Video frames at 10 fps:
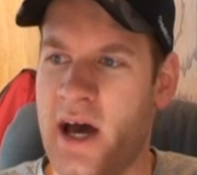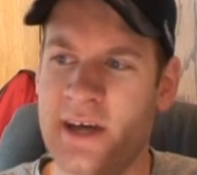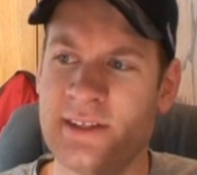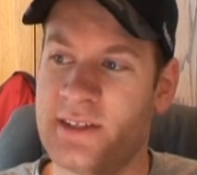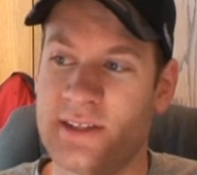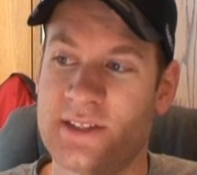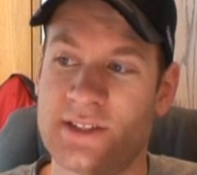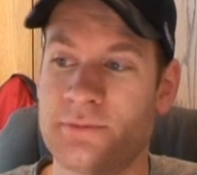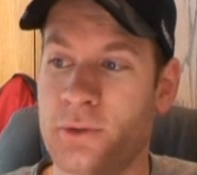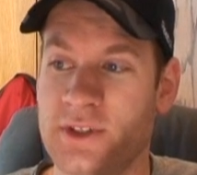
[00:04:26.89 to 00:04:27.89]
I think that this
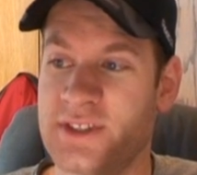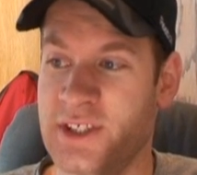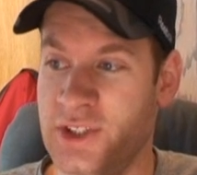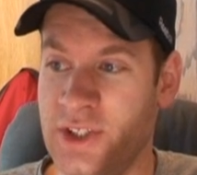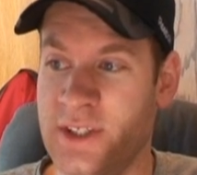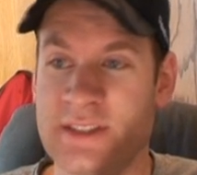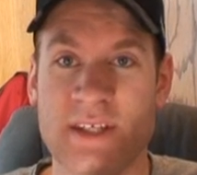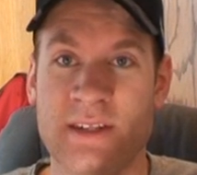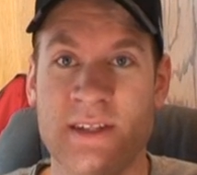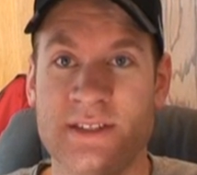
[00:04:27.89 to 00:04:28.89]
is personally genius.
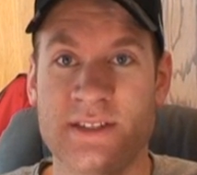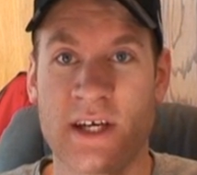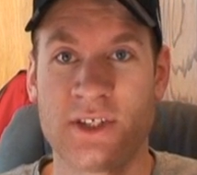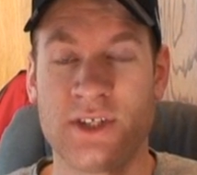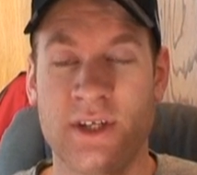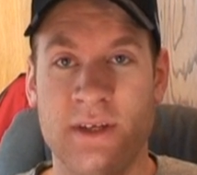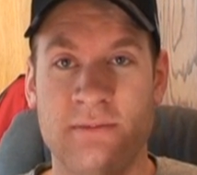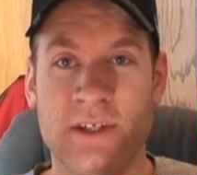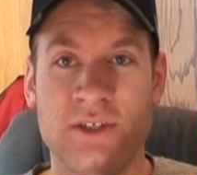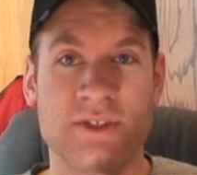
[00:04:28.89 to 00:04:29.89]
I think this is actually going to
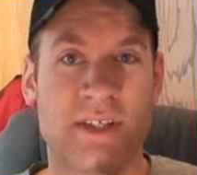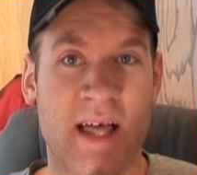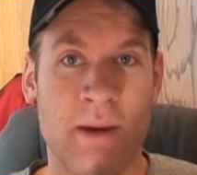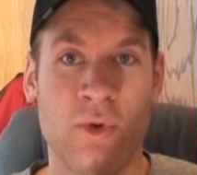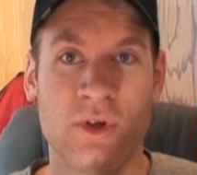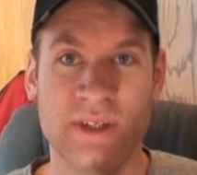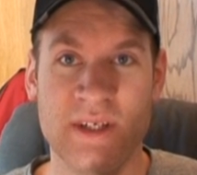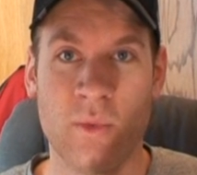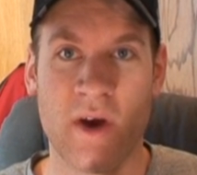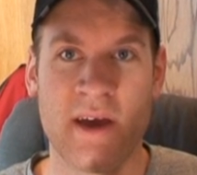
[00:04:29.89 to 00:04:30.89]
give teachers a lot more
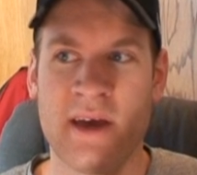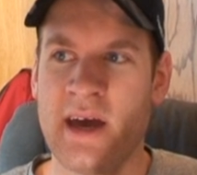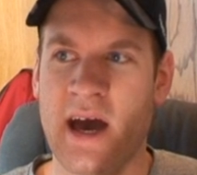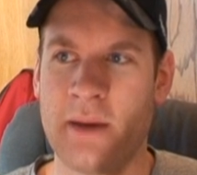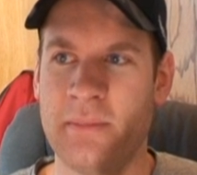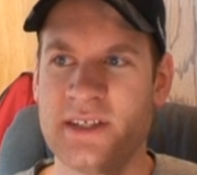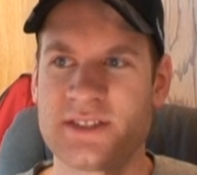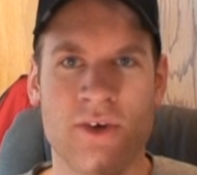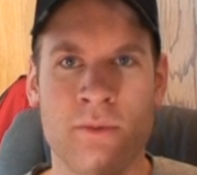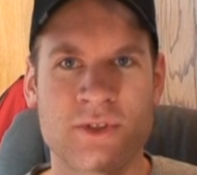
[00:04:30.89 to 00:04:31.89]
leeway on
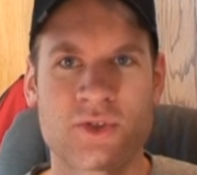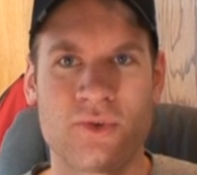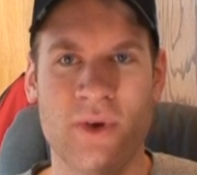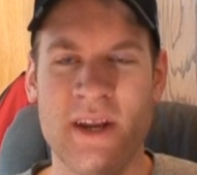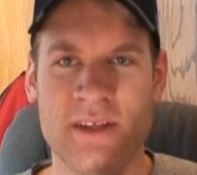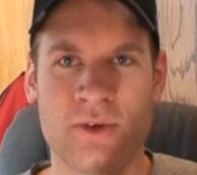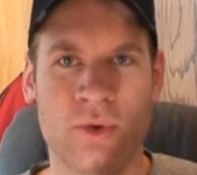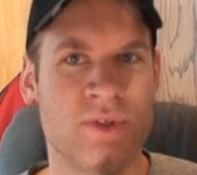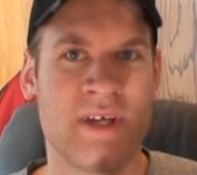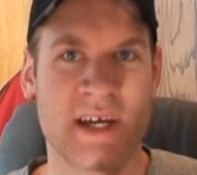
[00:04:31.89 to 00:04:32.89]
basically almost creating their
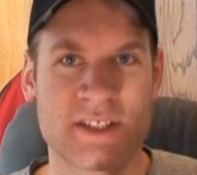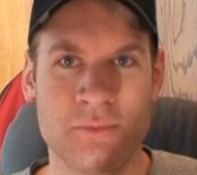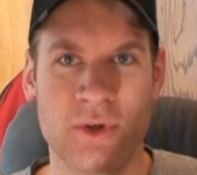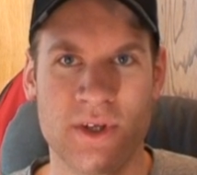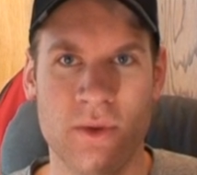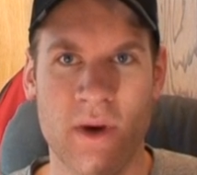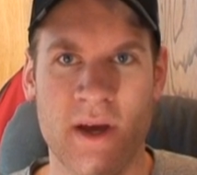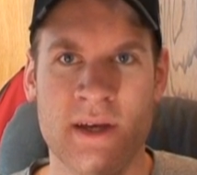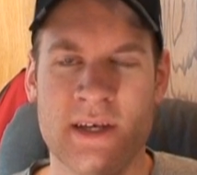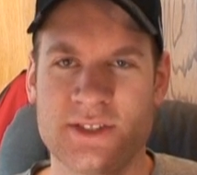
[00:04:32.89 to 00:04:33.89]
own textbook in a
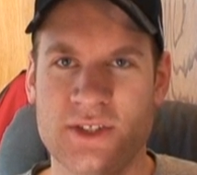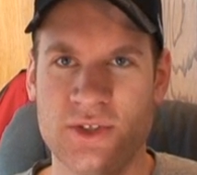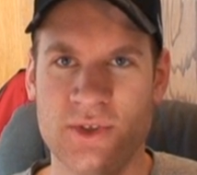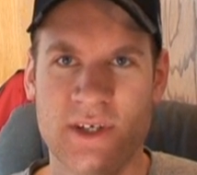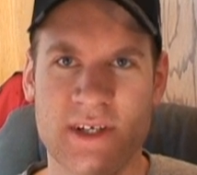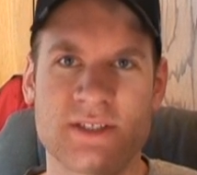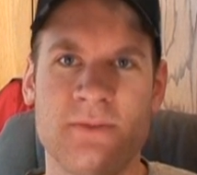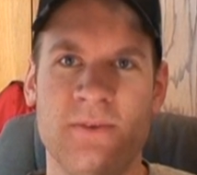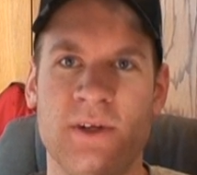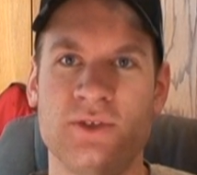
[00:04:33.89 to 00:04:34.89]
way, so that you can
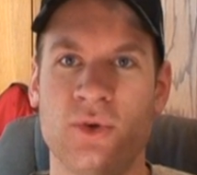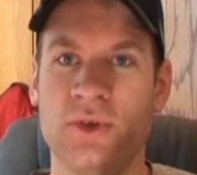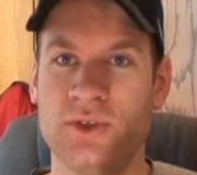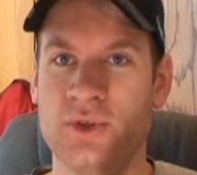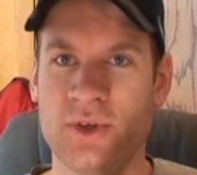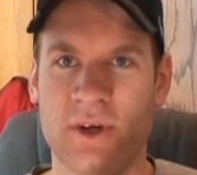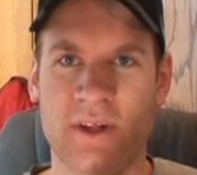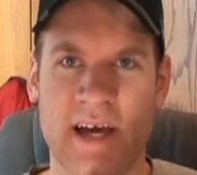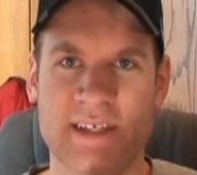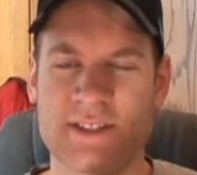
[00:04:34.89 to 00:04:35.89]
custom fit it to your
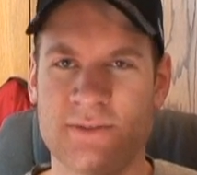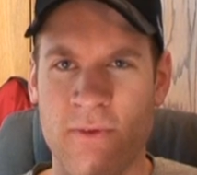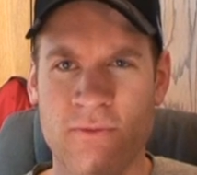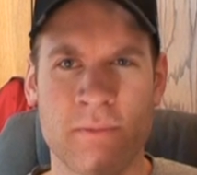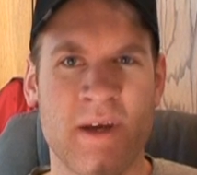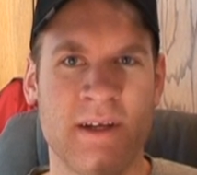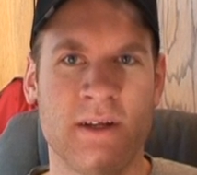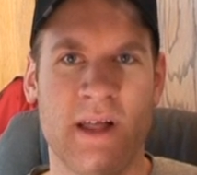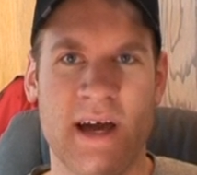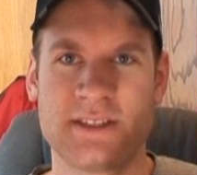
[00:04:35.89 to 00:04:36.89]
class. Because if you've ever been in
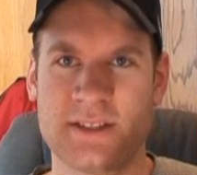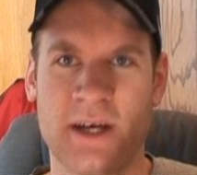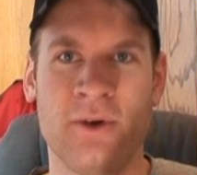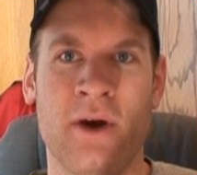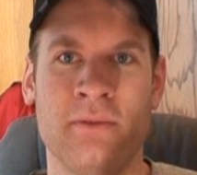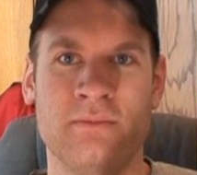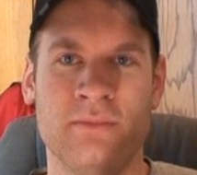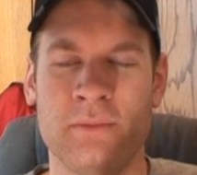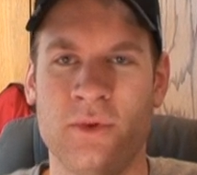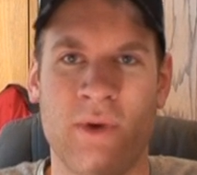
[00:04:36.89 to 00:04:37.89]
class, and I
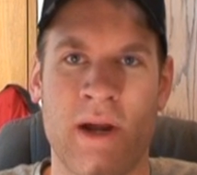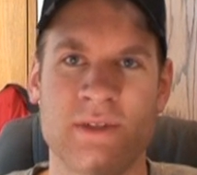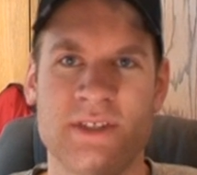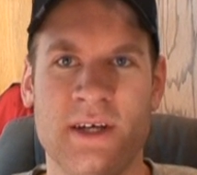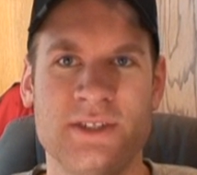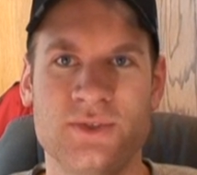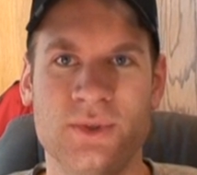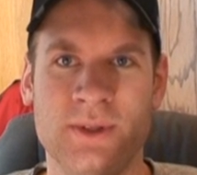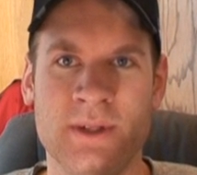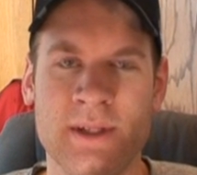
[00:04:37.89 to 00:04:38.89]
remember when I was in high
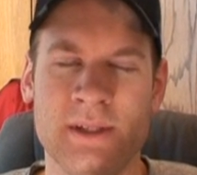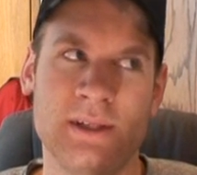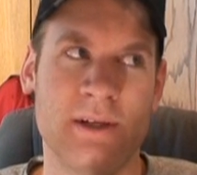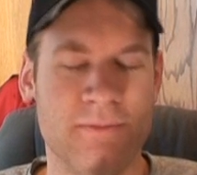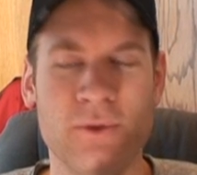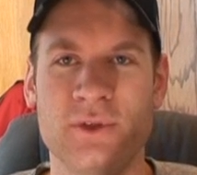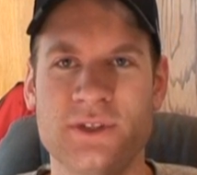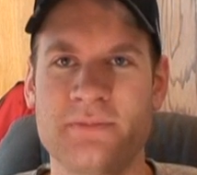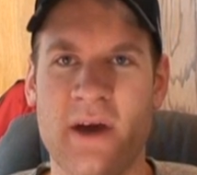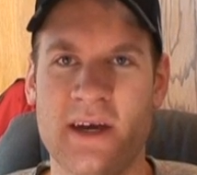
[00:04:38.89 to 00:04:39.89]
school a few years
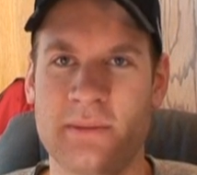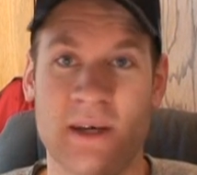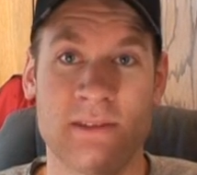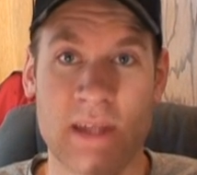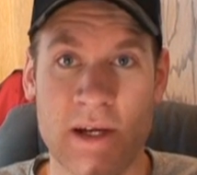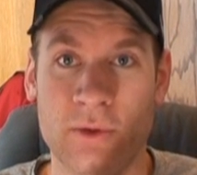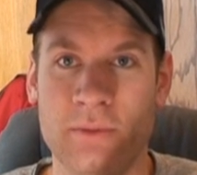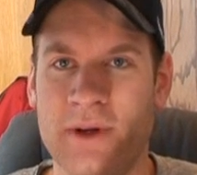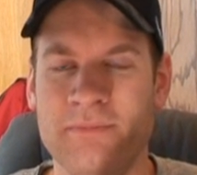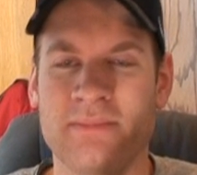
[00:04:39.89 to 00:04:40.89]
back, I'm not that
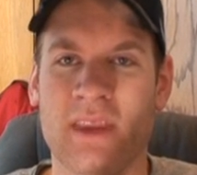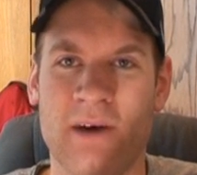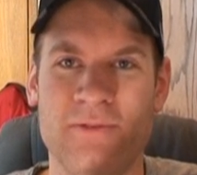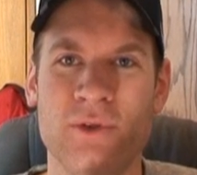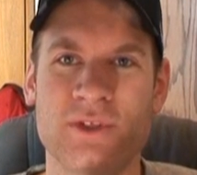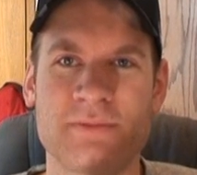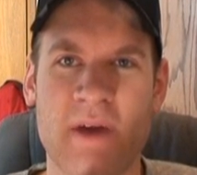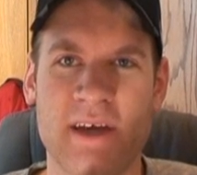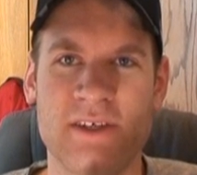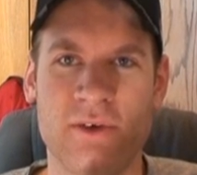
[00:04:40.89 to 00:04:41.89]
old, but a few years
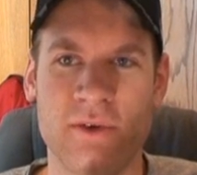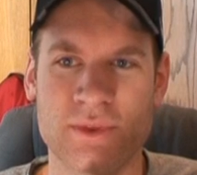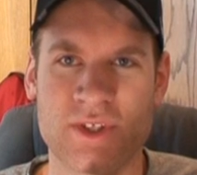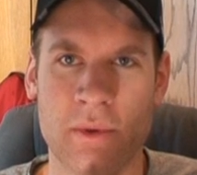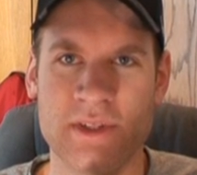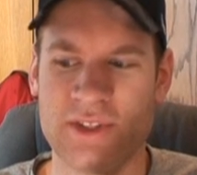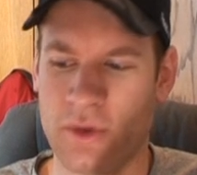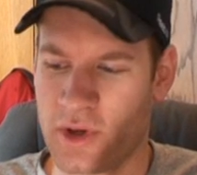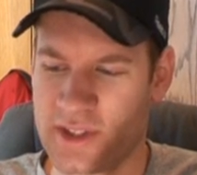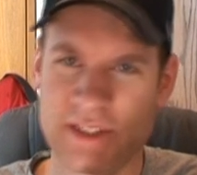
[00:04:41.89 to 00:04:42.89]
back, it was always, we're
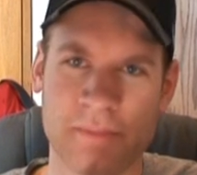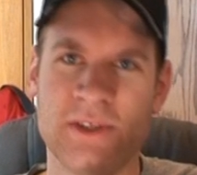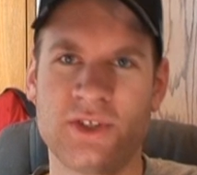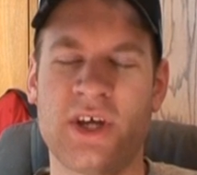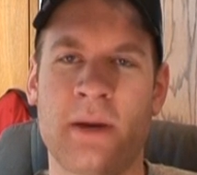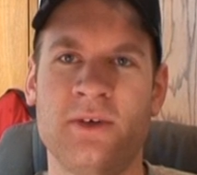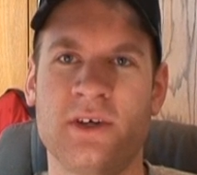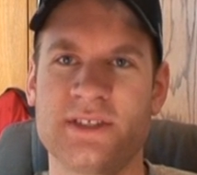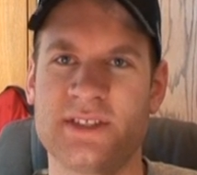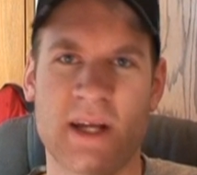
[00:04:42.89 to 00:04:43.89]
going to skip this chapter
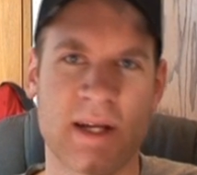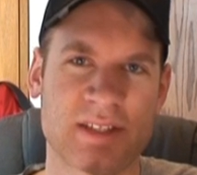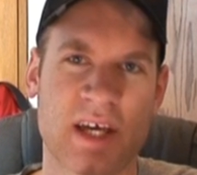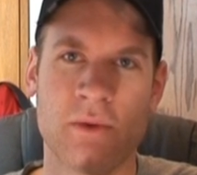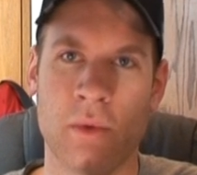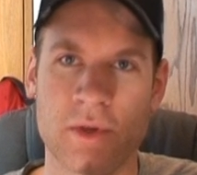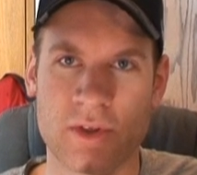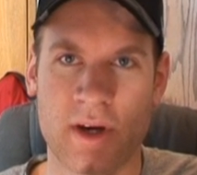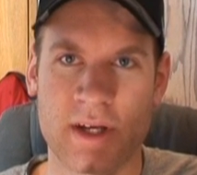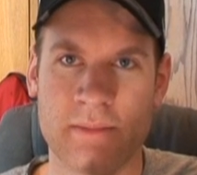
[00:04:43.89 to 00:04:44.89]
because it's not exactly what we're
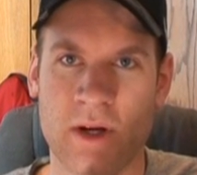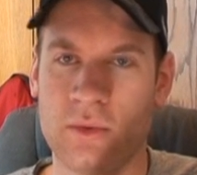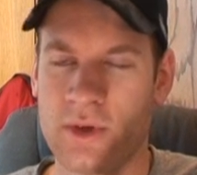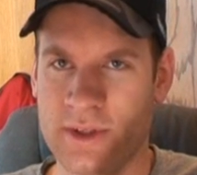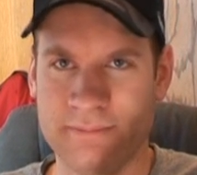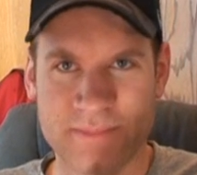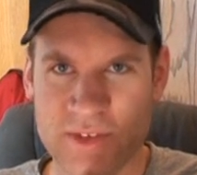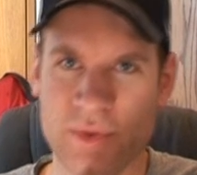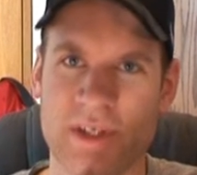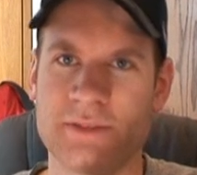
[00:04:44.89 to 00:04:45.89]
talking about. We're going to
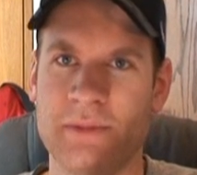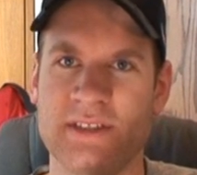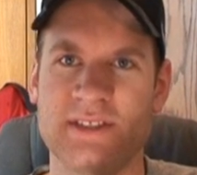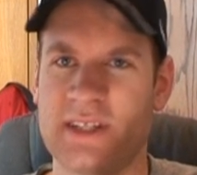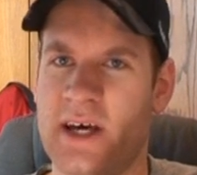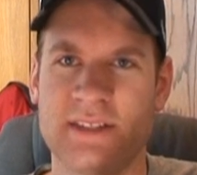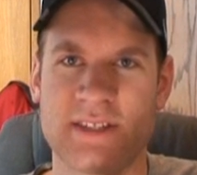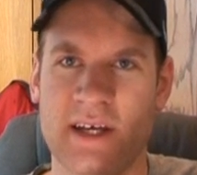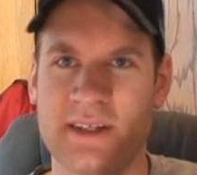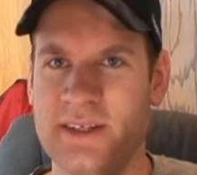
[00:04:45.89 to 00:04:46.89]
do this because it's not
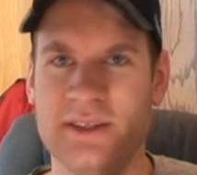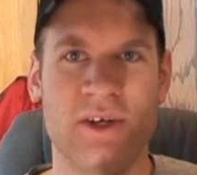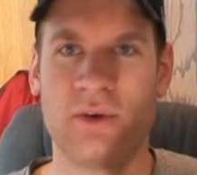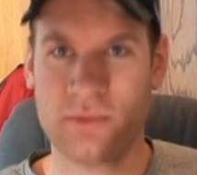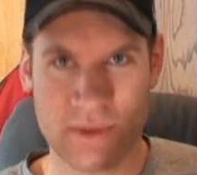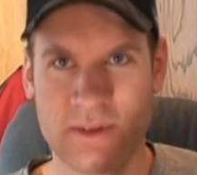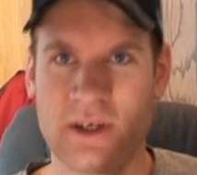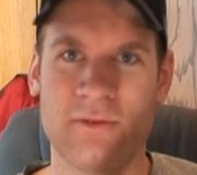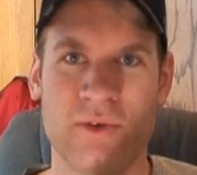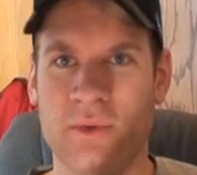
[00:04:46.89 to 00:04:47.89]
exactly,
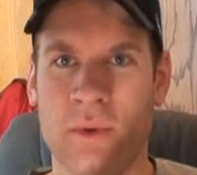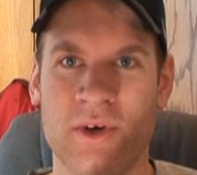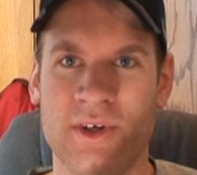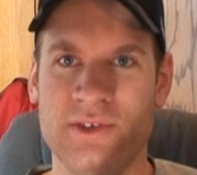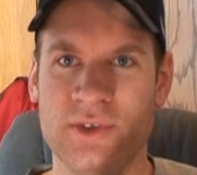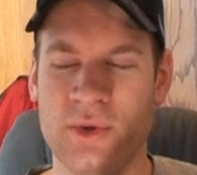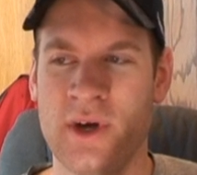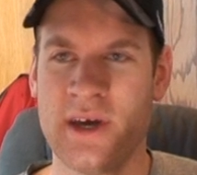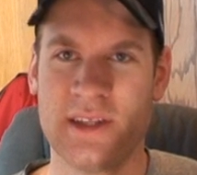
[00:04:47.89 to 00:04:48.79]
covering what we're going to do.